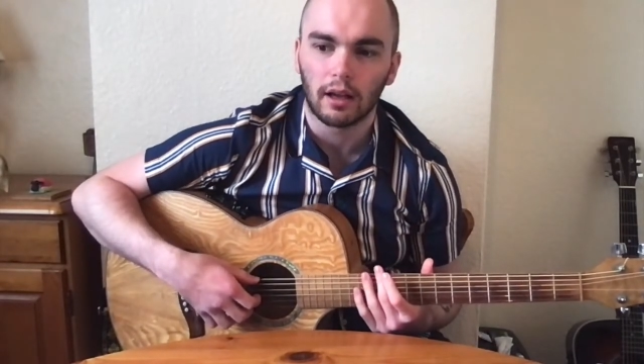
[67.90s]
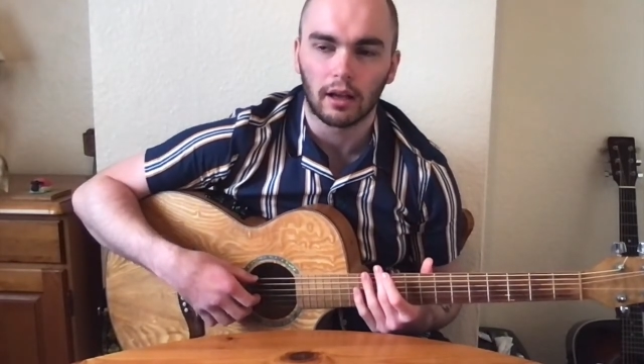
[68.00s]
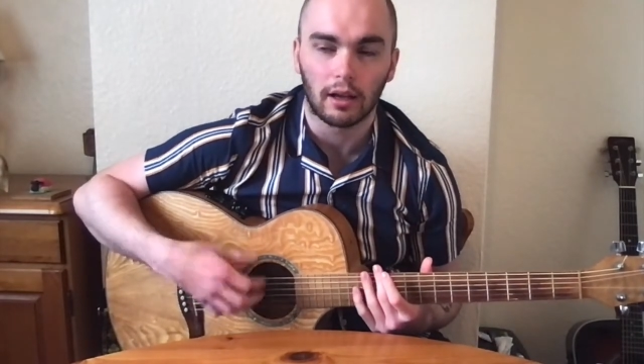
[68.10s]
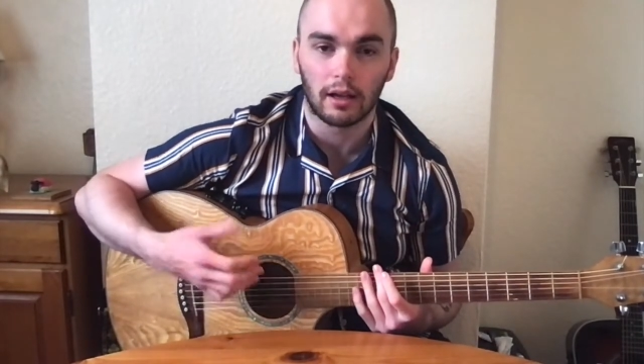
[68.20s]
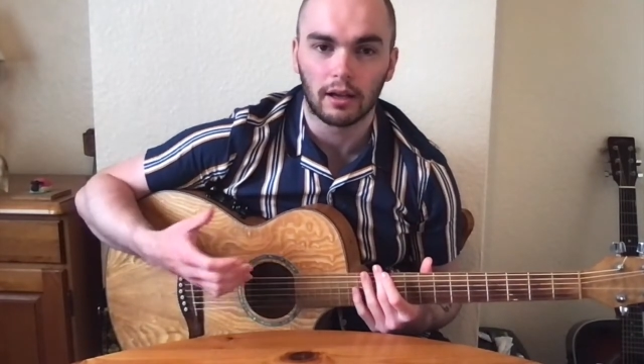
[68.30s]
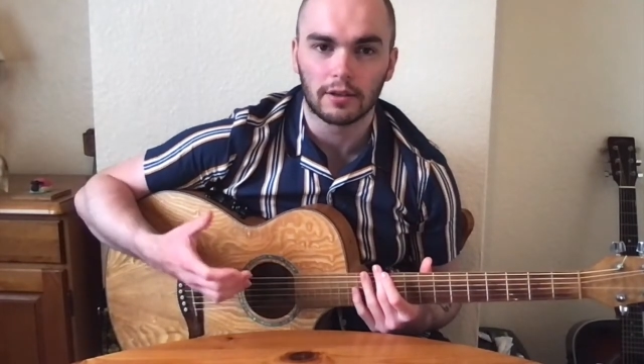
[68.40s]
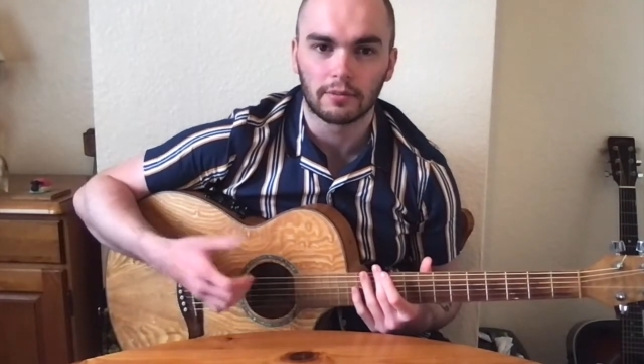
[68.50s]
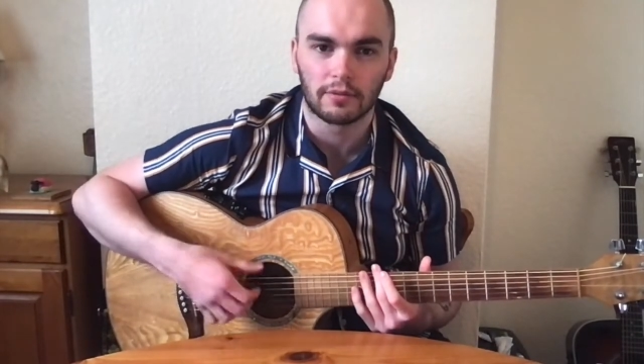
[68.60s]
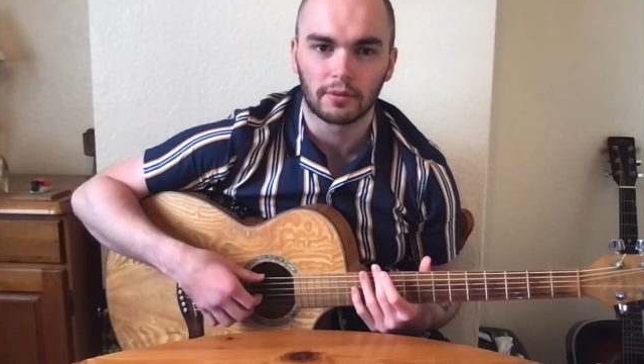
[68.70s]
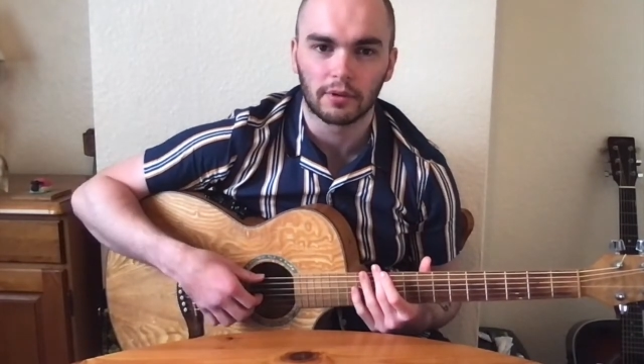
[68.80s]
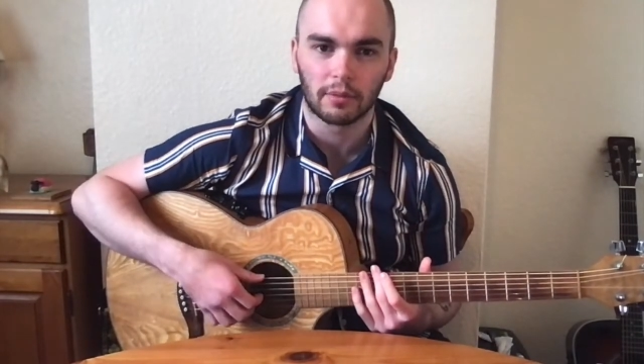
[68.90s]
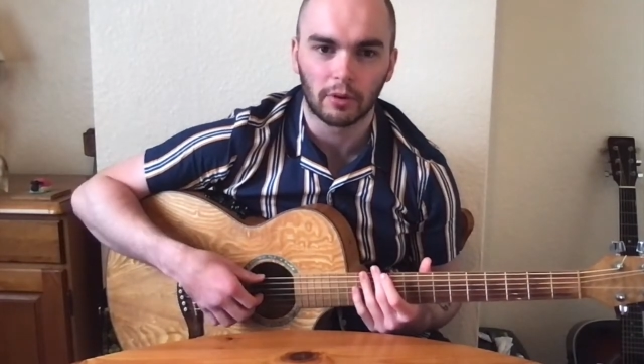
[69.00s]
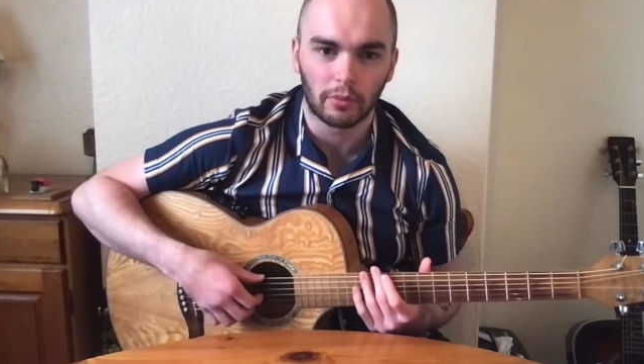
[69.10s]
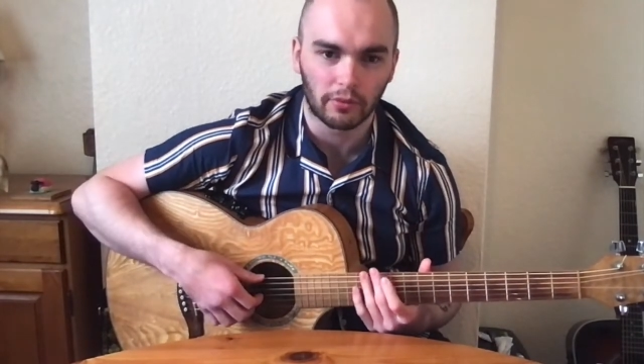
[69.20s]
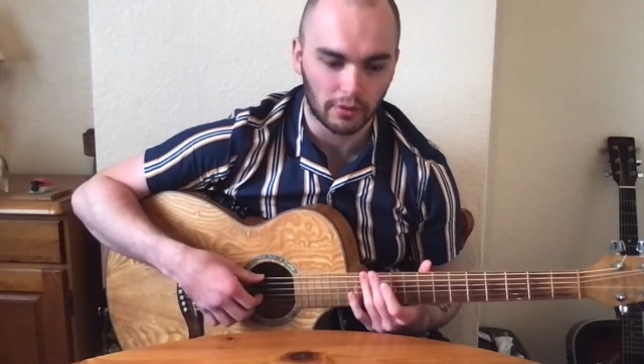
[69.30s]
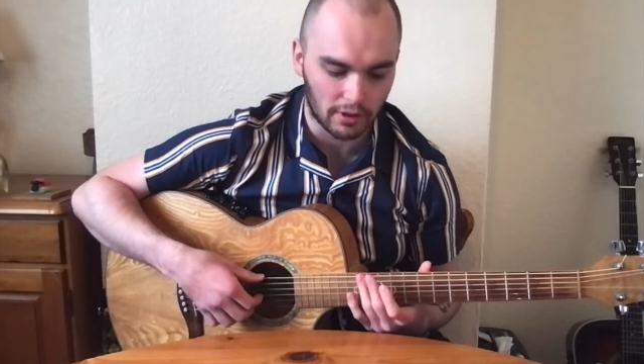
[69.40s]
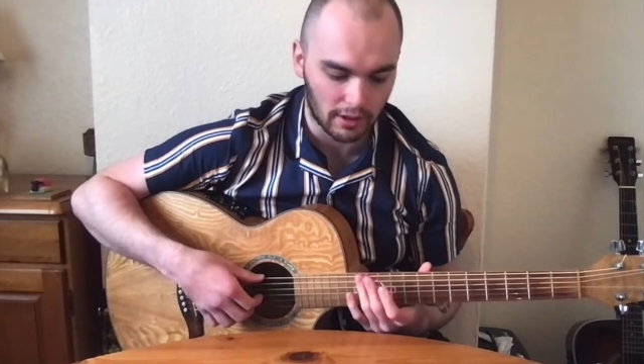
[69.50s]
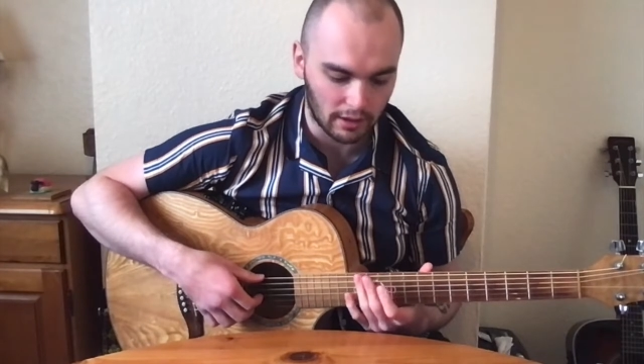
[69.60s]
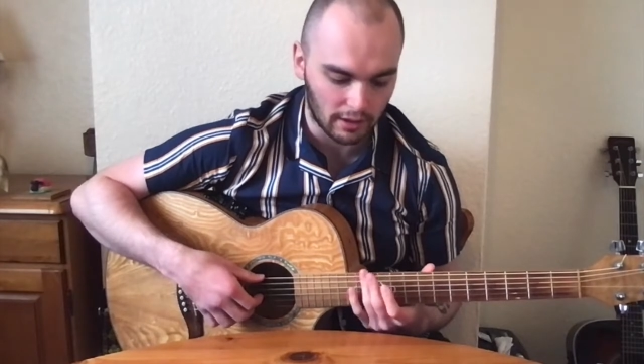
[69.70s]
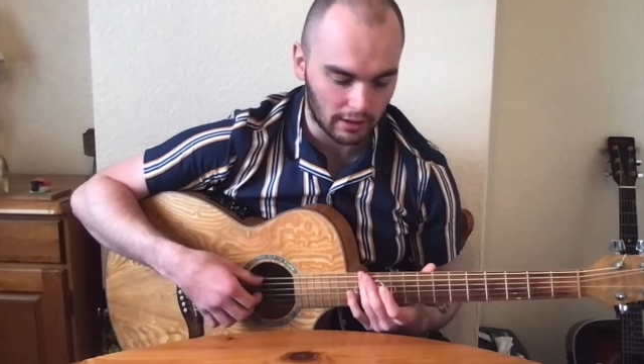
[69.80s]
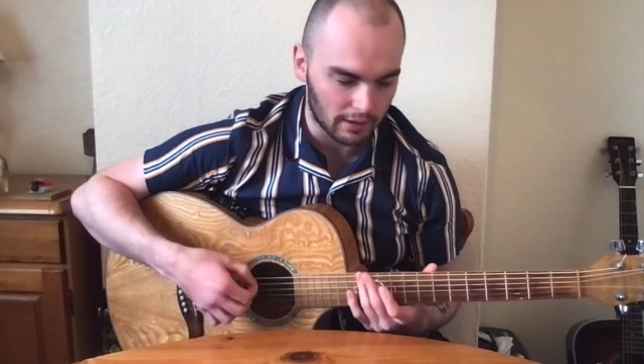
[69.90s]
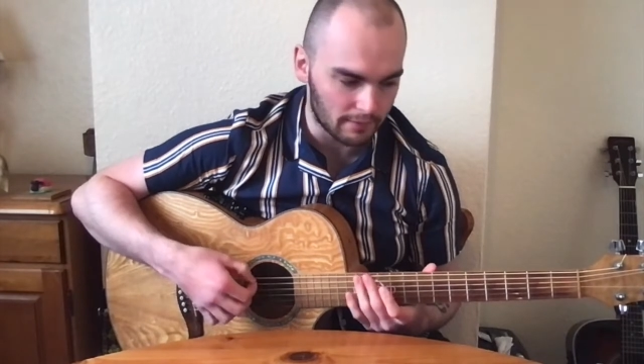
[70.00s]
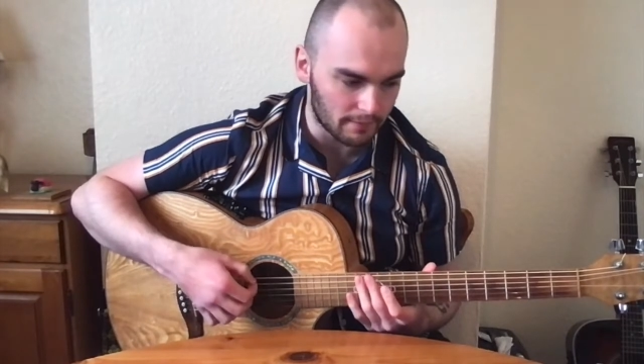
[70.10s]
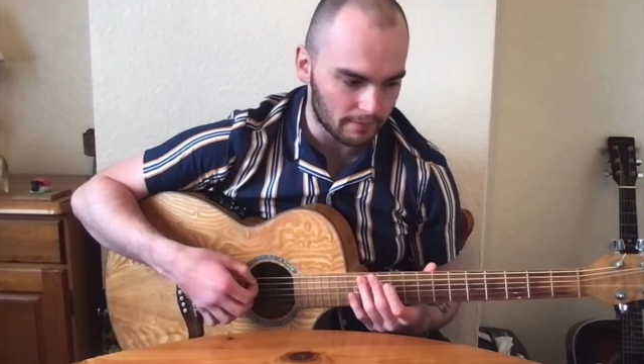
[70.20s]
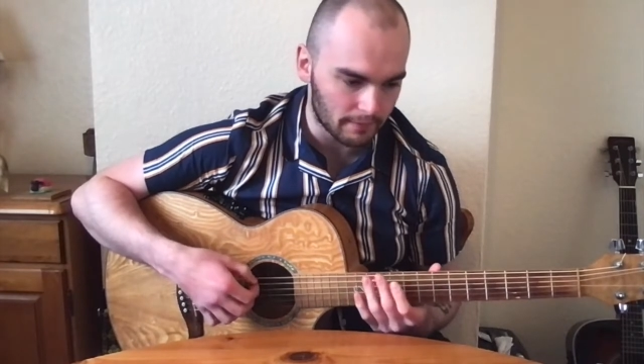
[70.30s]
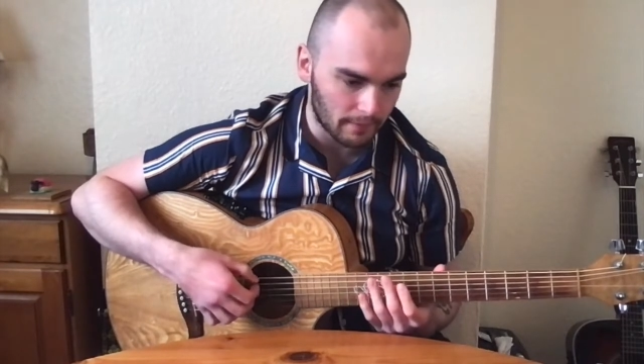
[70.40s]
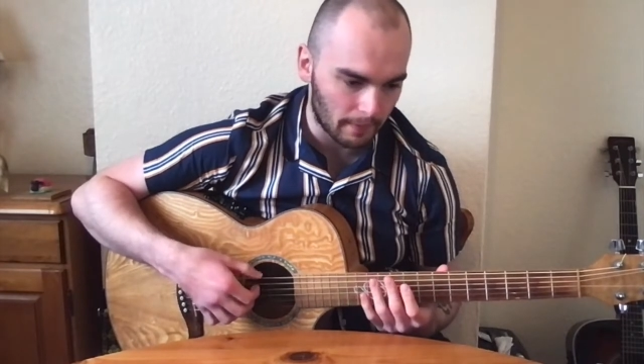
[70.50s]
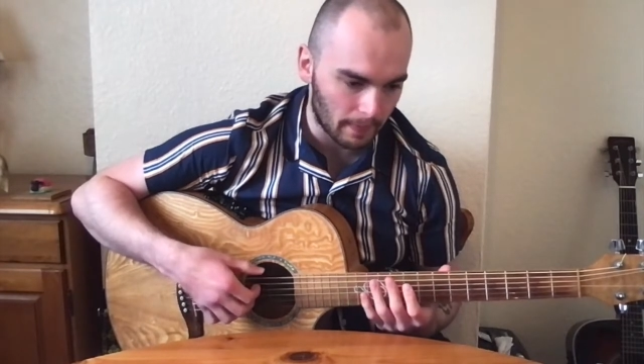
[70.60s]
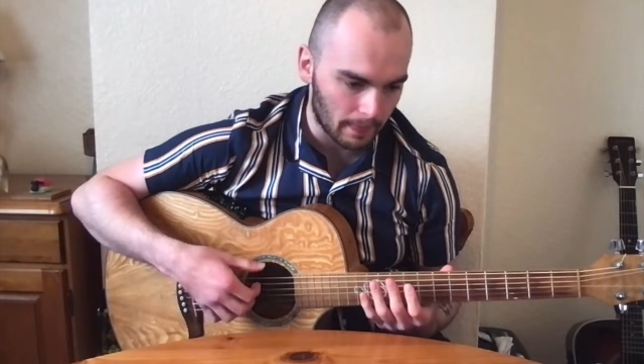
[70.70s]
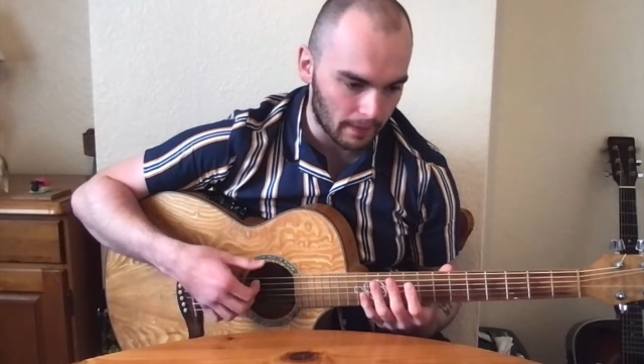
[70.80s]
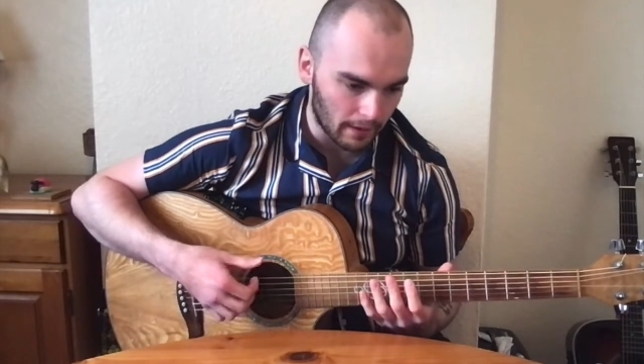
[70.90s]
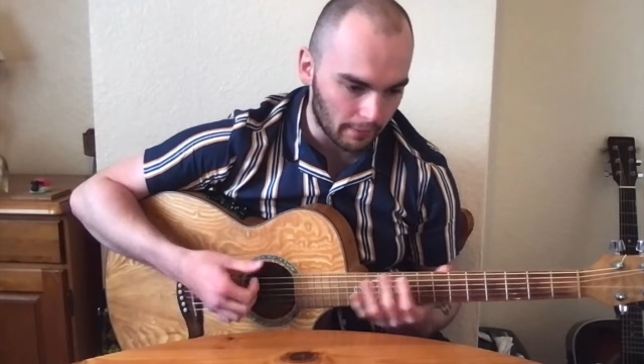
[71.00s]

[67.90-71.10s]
as we've spoken about before, a